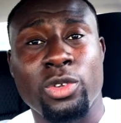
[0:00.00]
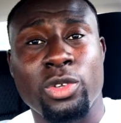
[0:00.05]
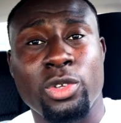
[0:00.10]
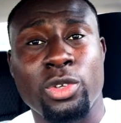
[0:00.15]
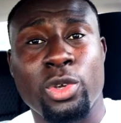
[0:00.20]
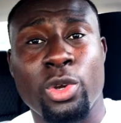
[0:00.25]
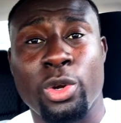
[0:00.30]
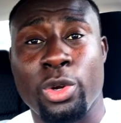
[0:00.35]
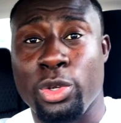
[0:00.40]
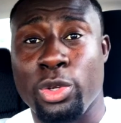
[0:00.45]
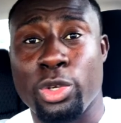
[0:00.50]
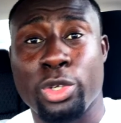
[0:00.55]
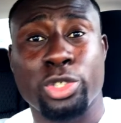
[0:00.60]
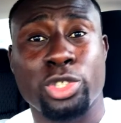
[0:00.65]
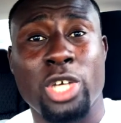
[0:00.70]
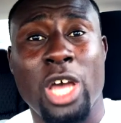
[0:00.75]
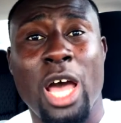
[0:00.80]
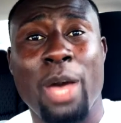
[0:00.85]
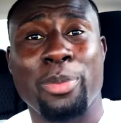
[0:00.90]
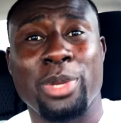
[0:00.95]
your
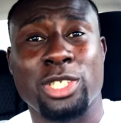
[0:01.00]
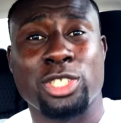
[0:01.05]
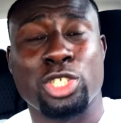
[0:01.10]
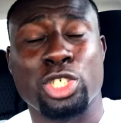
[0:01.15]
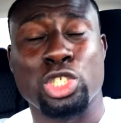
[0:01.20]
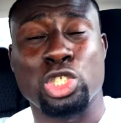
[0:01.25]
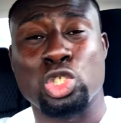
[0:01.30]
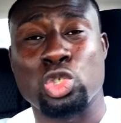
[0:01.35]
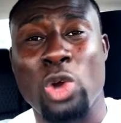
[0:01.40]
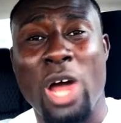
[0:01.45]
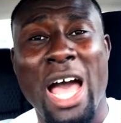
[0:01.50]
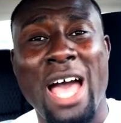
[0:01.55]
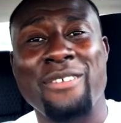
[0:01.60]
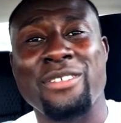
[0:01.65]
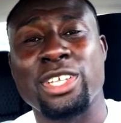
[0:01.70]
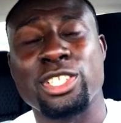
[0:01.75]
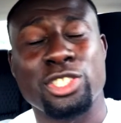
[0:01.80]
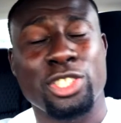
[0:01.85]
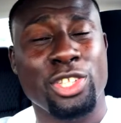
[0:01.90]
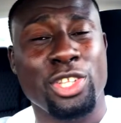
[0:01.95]
job is to
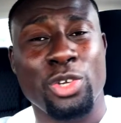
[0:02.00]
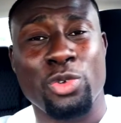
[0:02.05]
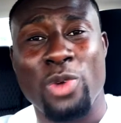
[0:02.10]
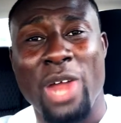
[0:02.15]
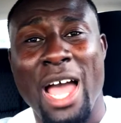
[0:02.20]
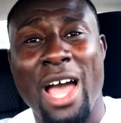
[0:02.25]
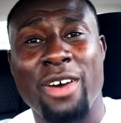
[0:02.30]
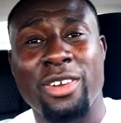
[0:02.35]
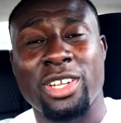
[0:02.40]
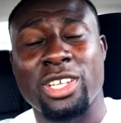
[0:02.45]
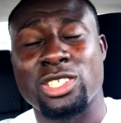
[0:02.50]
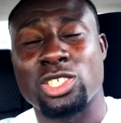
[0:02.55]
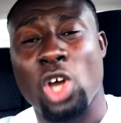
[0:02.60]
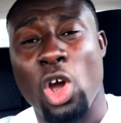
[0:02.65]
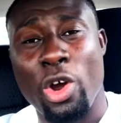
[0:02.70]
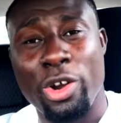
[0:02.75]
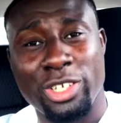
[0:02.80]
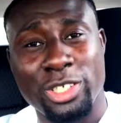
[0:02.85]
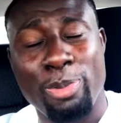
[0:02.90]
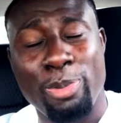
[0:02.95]
drive into the ground as
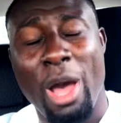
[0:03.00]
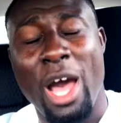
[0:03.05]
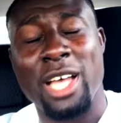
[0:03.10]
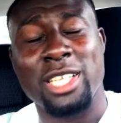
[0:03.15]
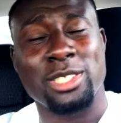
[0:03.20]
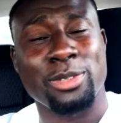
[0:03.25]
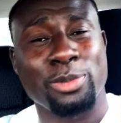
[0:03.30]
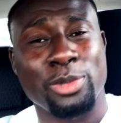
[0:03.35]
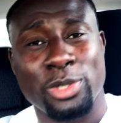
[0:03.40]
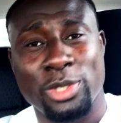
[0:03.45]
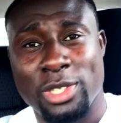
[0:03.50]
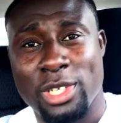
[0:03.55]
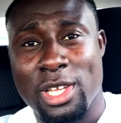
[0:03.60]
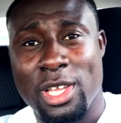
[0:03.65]
hard as possible.